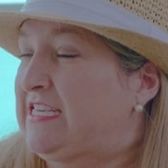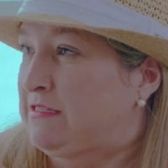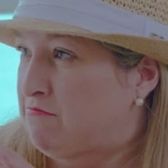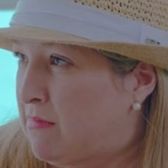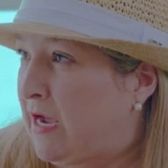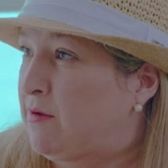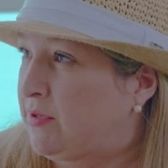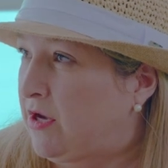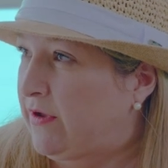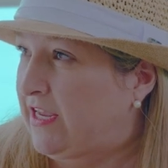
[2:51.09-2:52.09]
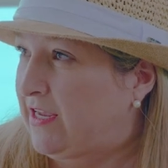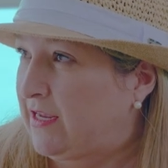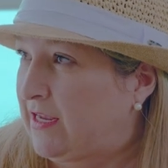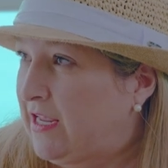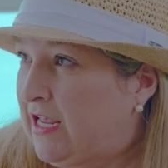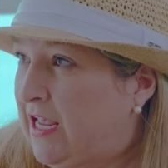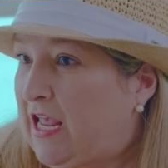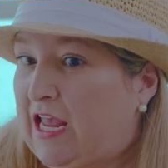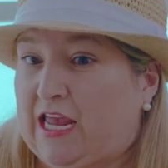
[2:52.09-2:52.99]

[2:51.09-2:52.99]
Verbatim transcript: is mind blowing. It is mind blowing.